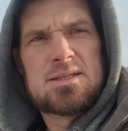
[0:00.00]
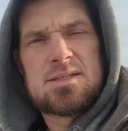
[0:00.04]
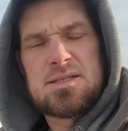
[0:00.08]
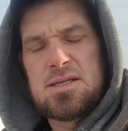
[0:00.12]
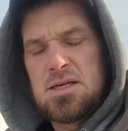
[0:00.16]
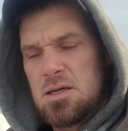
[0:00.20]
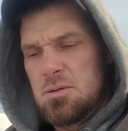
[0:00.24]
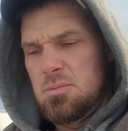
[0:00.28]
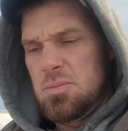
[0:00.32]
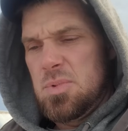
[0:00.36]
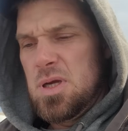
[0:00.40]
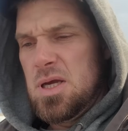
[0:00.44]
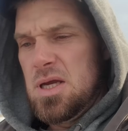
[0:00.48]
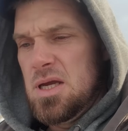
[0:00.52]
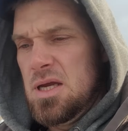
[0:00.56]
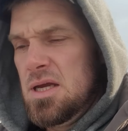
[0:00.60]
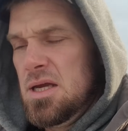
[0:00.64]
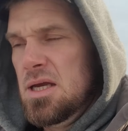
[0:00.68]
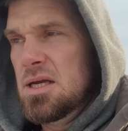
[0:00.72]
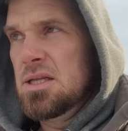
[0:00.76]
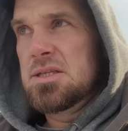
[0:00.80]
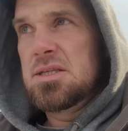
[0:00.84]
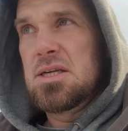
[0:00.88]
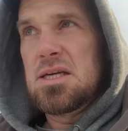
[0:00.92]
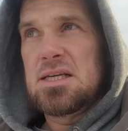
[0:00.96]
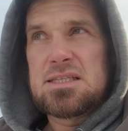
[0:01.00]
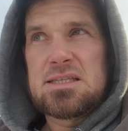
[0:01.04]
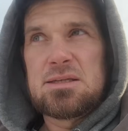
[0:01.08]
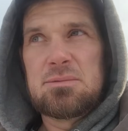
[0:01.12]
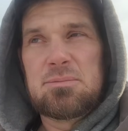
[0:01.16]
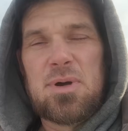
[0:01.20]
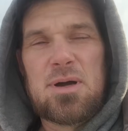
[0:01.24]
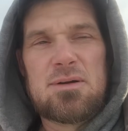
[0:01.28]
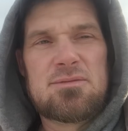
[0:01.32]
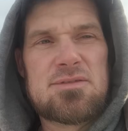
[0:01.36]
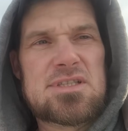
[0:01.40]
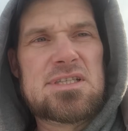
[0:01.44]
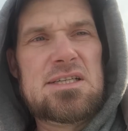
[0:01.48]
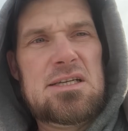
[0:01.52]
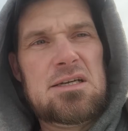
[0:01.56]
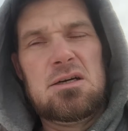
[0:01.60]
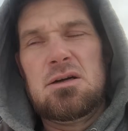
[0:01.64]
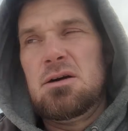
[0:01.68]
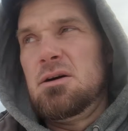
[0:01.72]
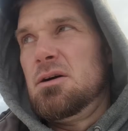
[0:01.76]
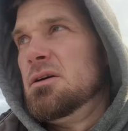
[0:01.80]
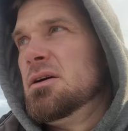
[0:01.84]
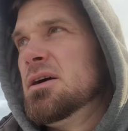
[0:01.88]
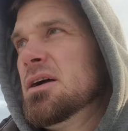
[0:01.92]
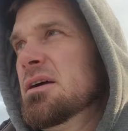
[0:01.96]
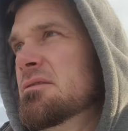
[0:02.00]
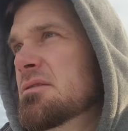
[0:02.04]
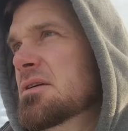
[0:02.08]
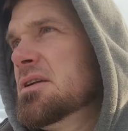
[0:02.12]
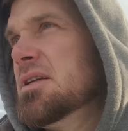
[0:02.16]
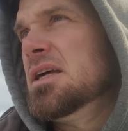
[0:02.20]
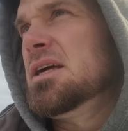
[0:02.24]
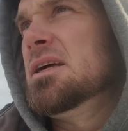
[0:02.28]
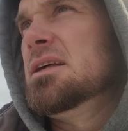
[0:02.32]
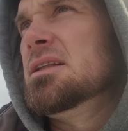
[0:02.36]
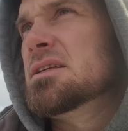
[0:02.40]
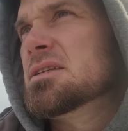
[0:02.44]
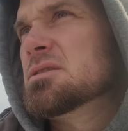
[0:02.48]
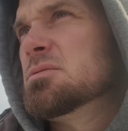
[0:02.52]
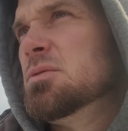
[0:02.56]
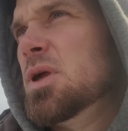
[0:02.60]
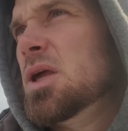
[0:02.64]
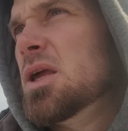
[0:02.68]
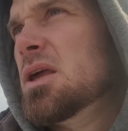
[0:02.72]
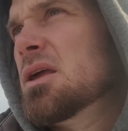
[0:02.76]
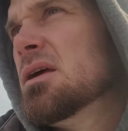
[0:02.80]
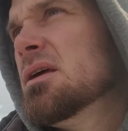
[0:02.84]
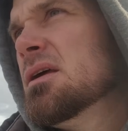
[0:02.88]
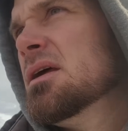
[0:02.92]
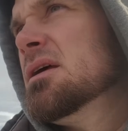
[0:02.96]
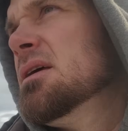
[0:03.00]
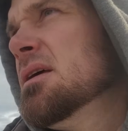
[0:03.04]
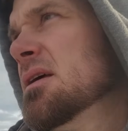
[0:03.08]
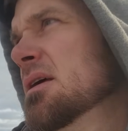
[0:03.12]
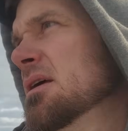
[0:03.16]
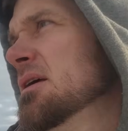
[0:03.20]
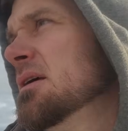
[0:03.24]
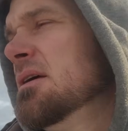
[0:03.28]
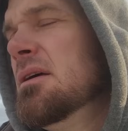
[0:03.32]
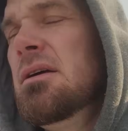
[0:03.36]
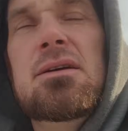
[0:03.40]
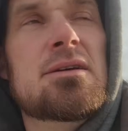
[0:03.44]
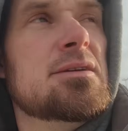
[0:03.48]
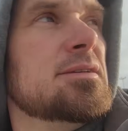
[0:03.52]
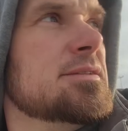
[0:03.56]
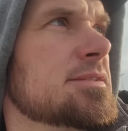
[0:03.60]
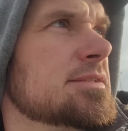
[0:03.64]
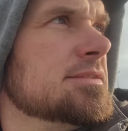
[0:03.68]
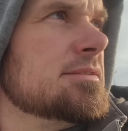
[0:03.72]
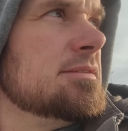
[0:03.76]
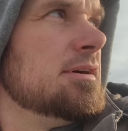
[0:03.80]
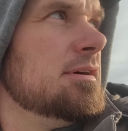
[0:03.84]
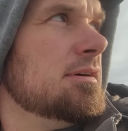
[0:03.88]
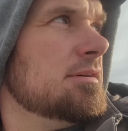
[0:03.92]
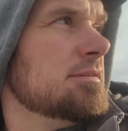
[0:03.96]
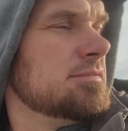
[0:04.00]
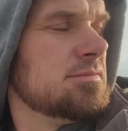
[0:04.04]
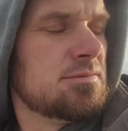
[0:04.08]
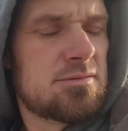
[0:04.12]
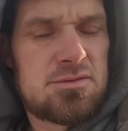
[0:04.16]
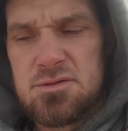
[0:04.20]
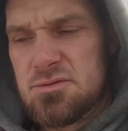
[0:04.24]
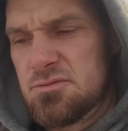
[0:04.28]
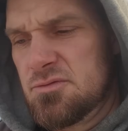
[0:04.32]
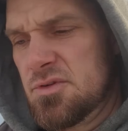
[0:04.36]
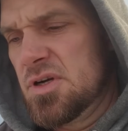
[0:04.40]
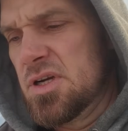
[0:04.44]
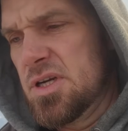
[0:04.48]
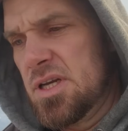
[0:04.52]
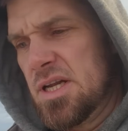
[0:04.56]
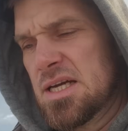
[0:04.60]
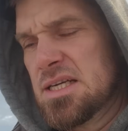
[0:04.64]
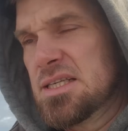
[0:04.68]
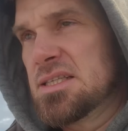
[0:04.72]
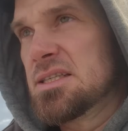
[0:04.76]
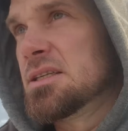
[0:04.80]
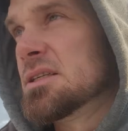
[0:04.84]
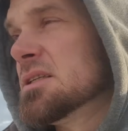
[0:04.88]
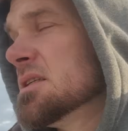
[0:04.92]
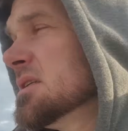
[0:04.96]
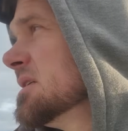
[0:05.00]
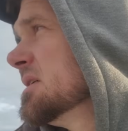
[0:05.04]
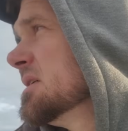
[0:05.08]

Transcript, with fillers: It's gonna be just above zero every day this week. So, very nice.